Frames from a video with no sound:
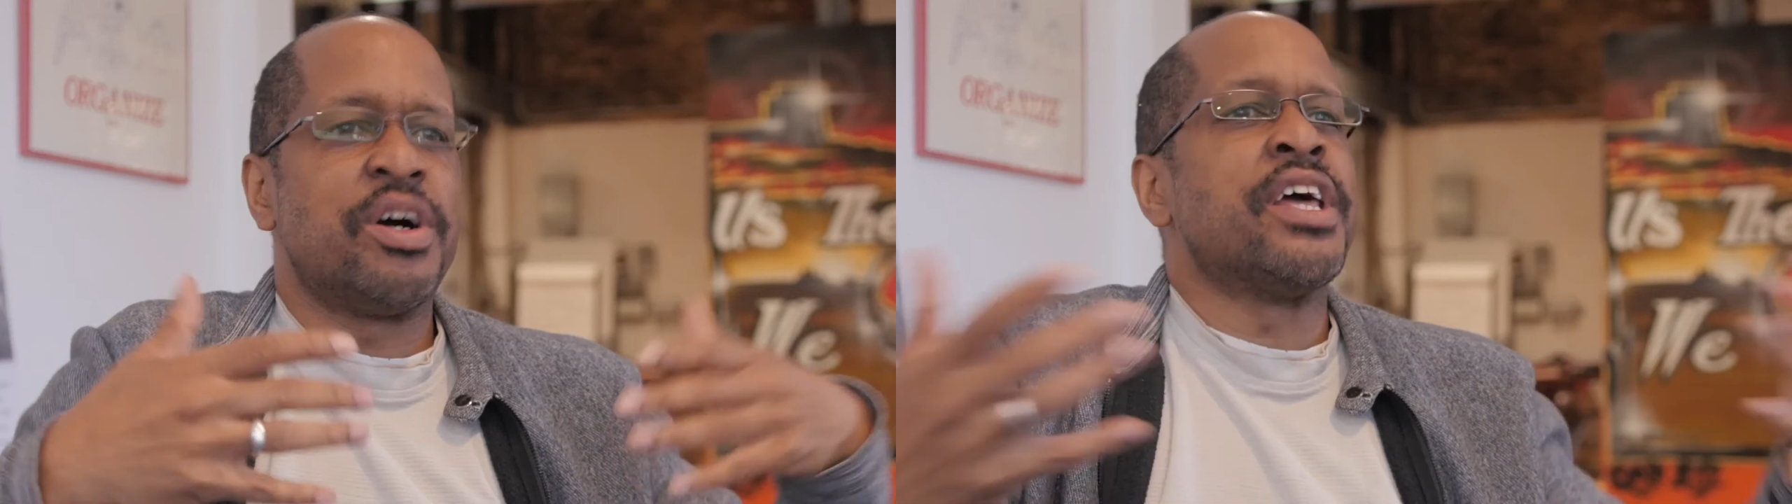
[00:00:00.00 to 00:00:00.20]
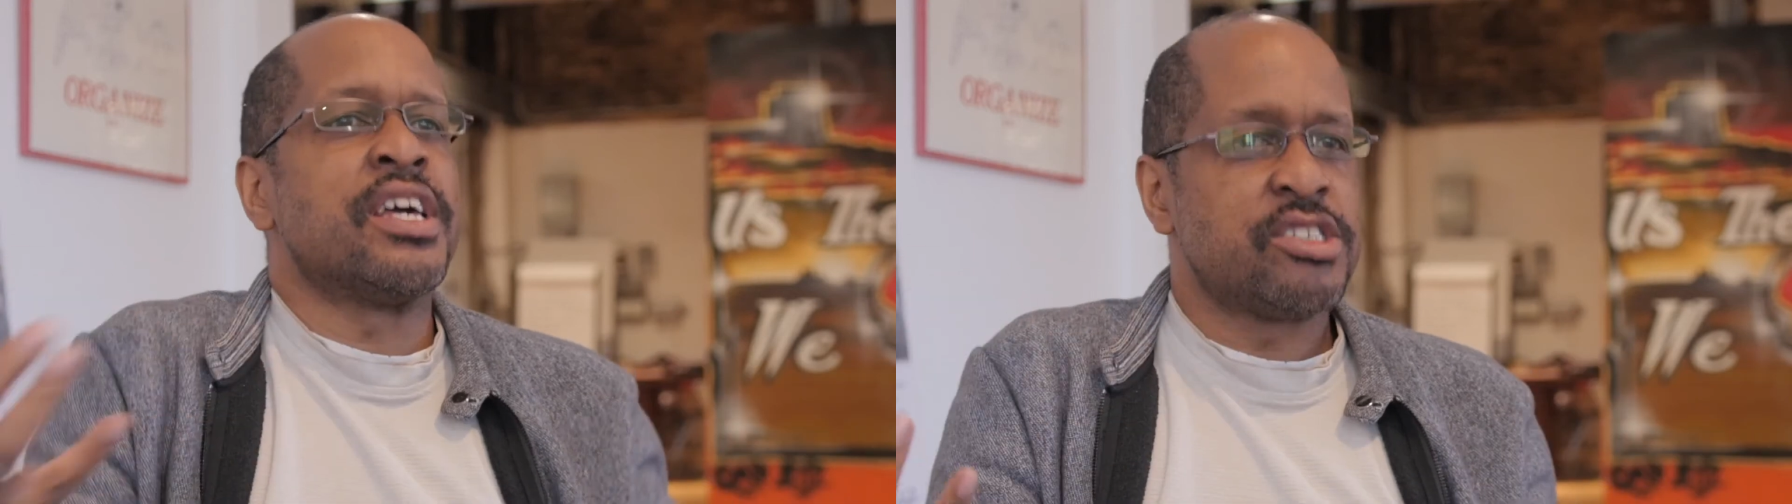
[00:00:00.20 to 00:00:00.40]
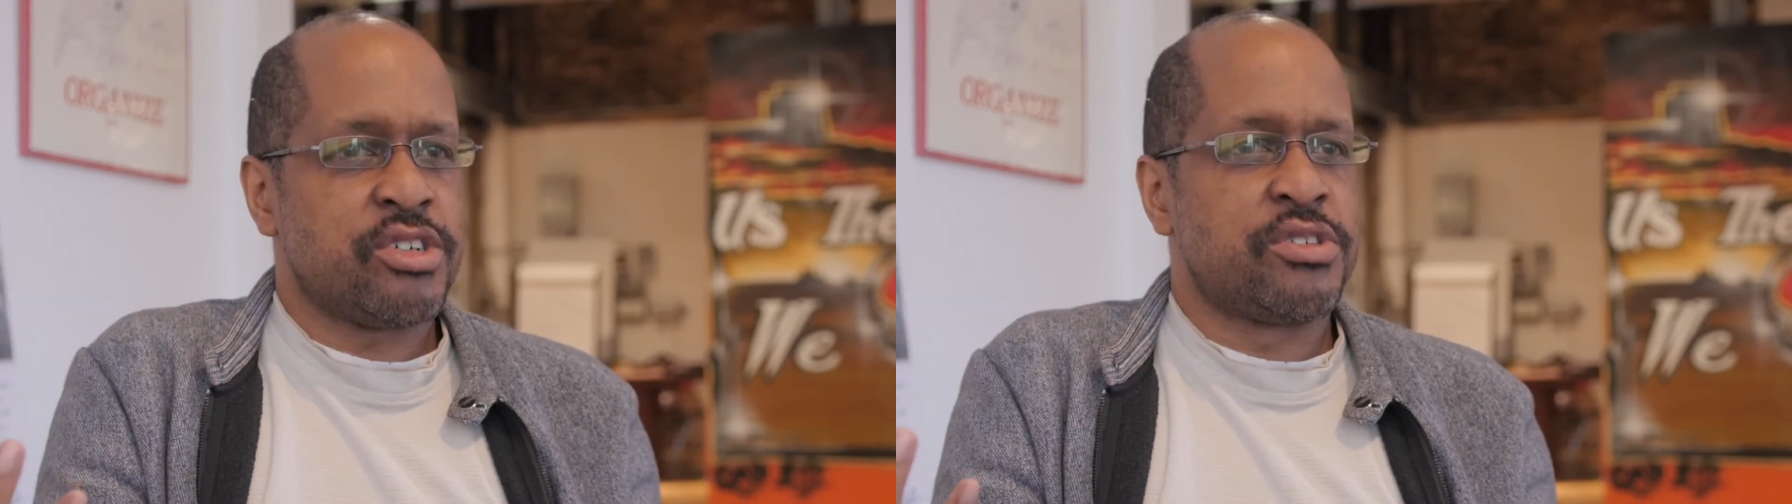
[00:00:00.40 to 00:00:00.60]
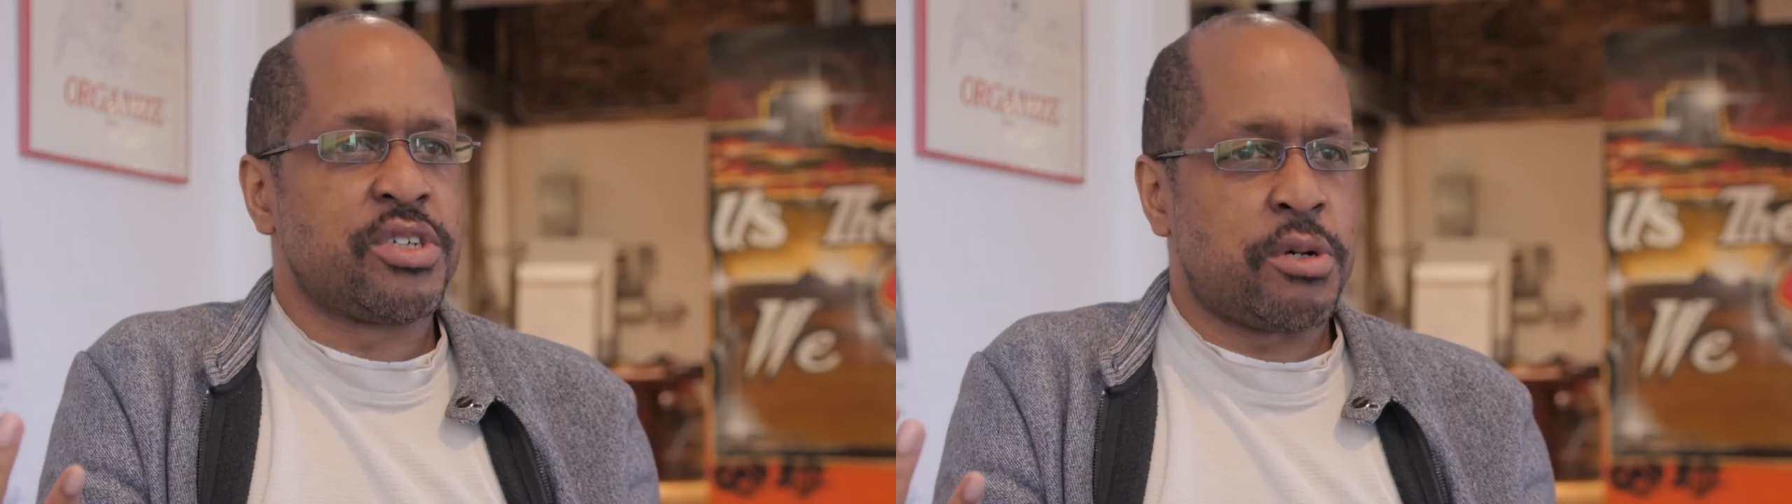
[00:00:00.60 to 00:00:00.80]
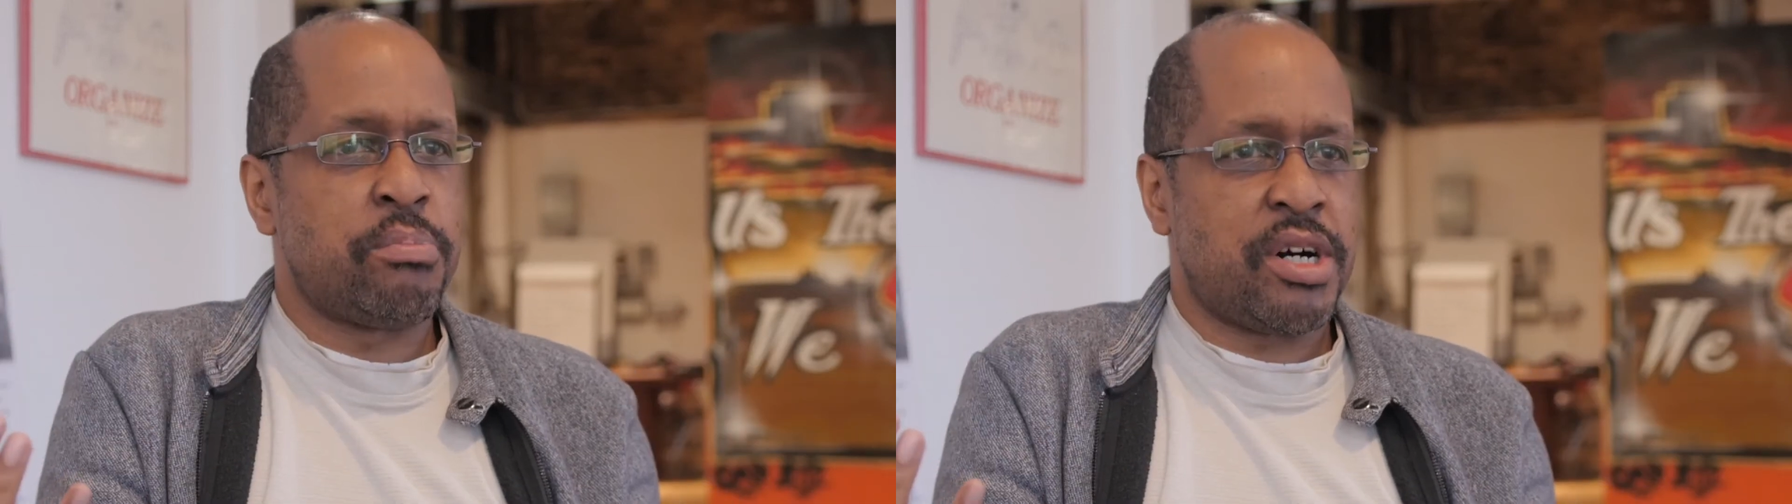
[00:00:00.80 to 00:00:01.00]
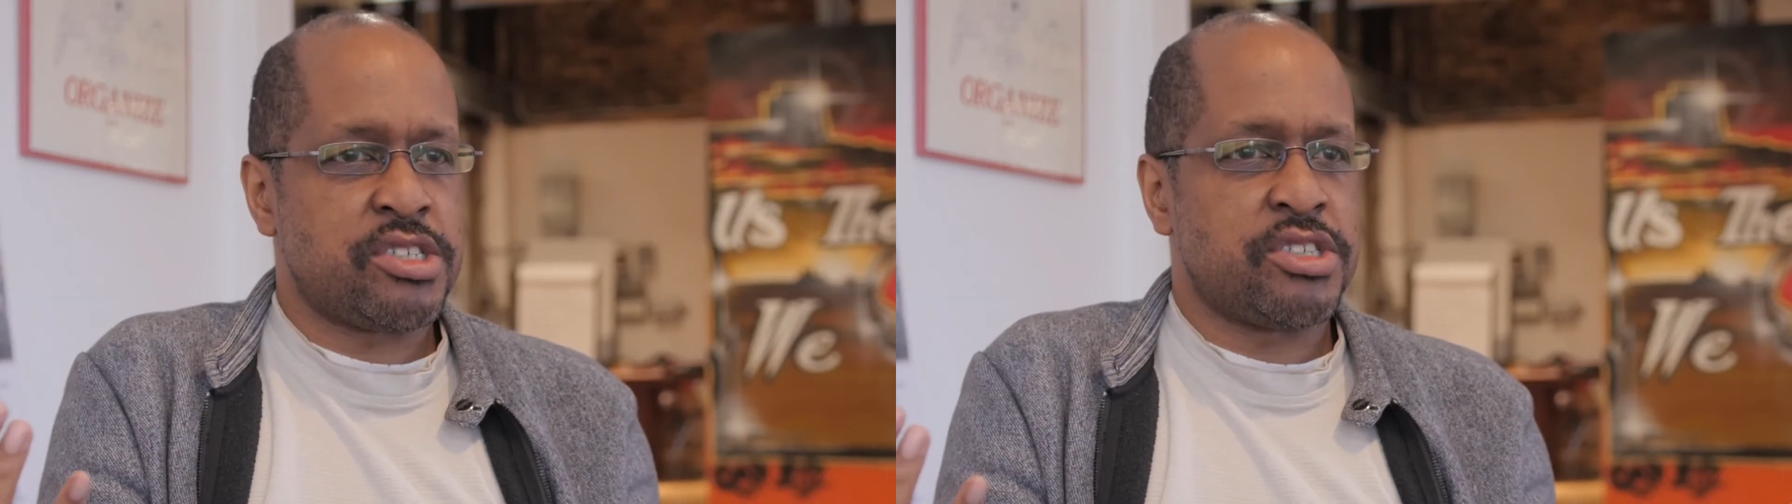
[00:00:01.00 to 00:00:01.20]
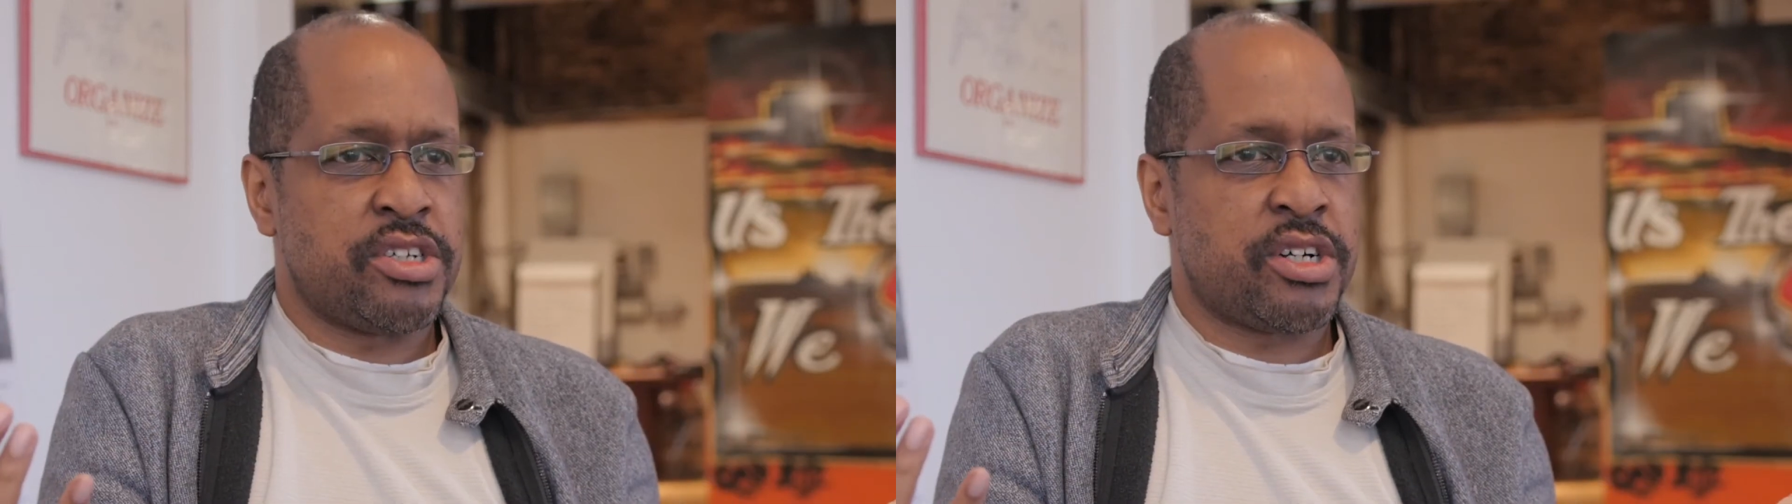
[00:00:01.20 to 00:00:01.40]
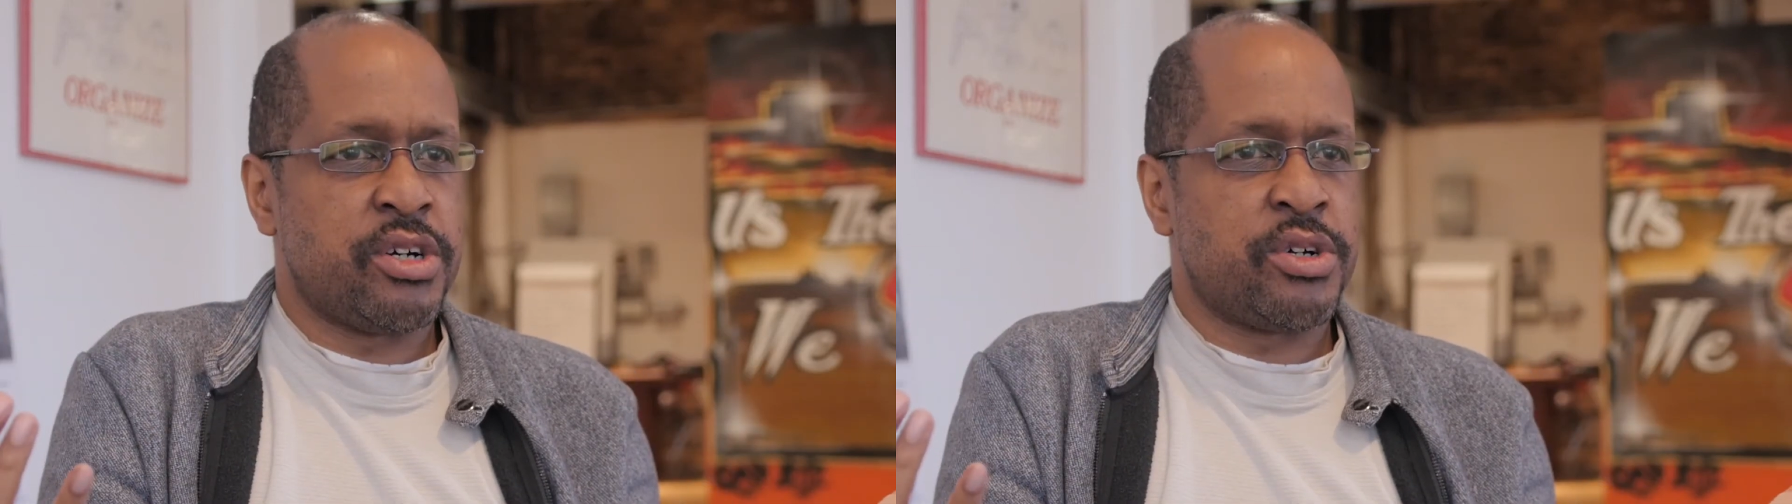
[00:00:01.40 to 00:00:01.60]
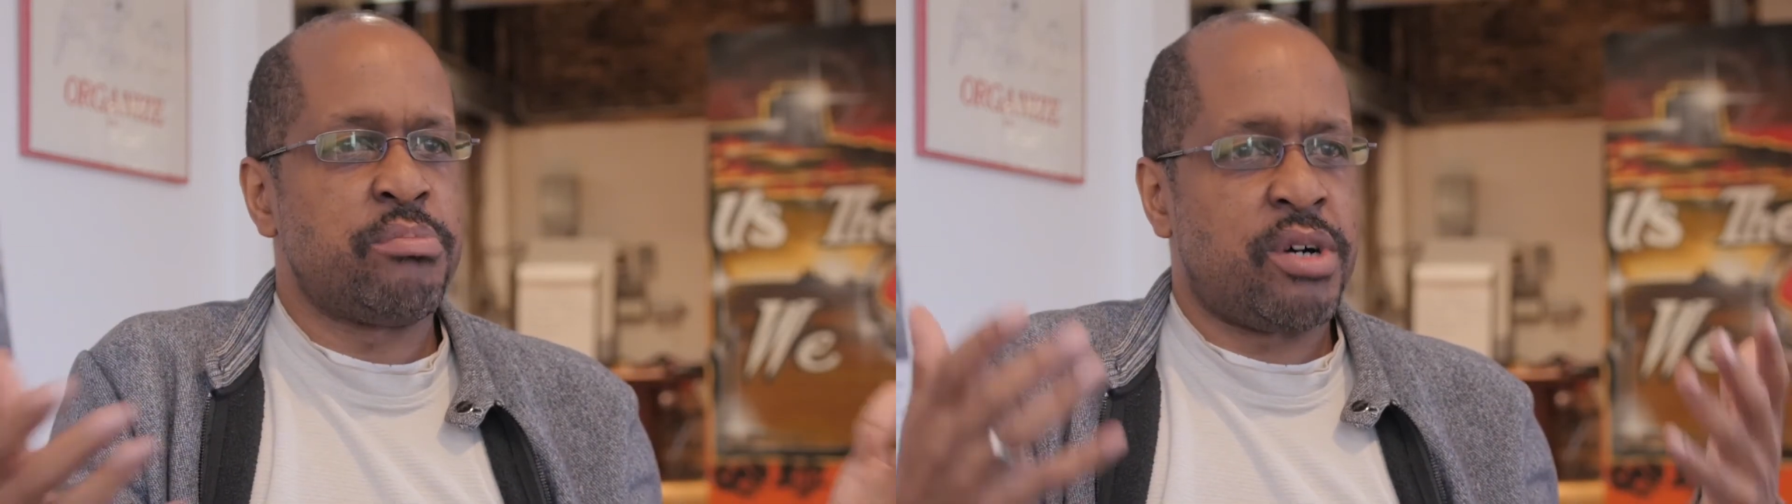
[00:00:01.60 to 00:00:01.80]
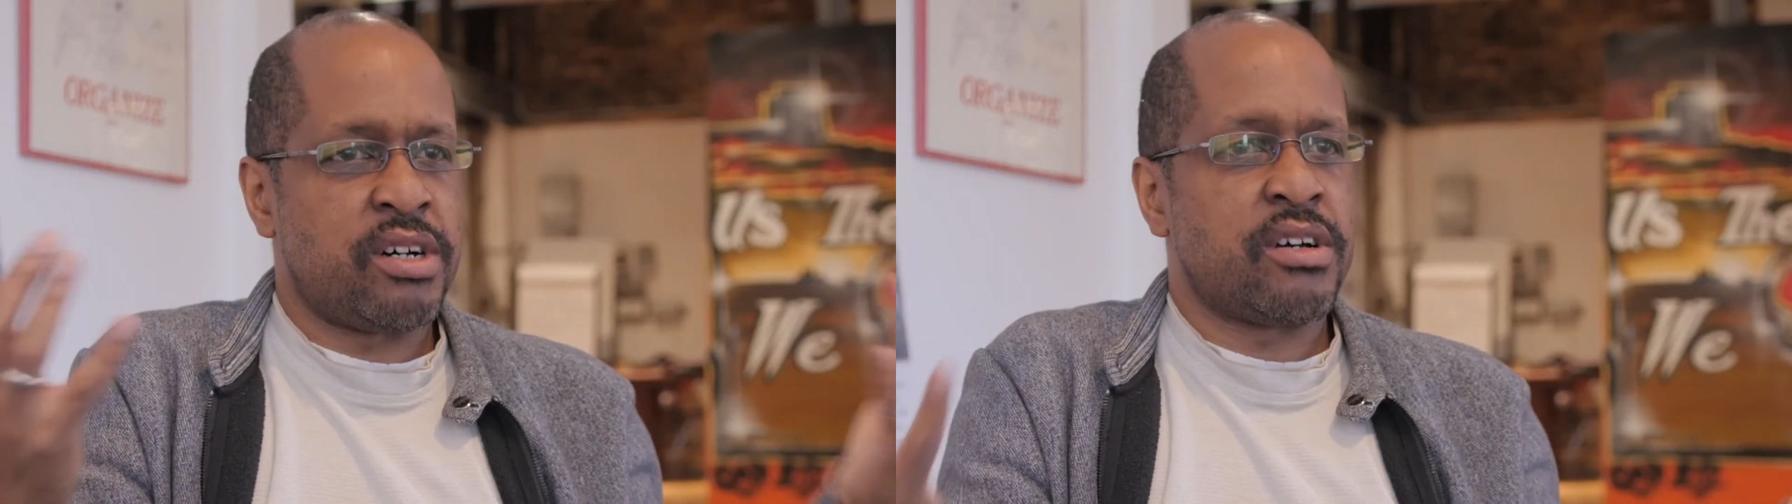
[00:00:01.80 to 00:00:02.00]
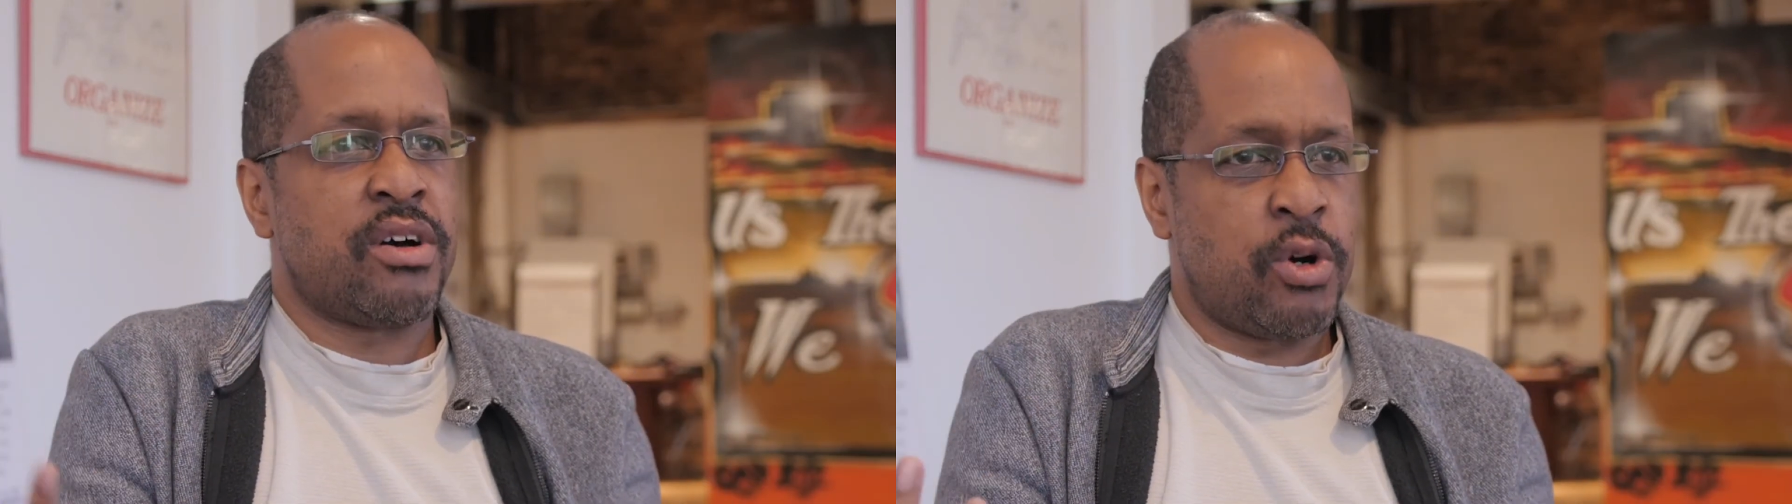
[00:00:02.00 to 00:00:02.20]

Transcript: an internal combustion occurred among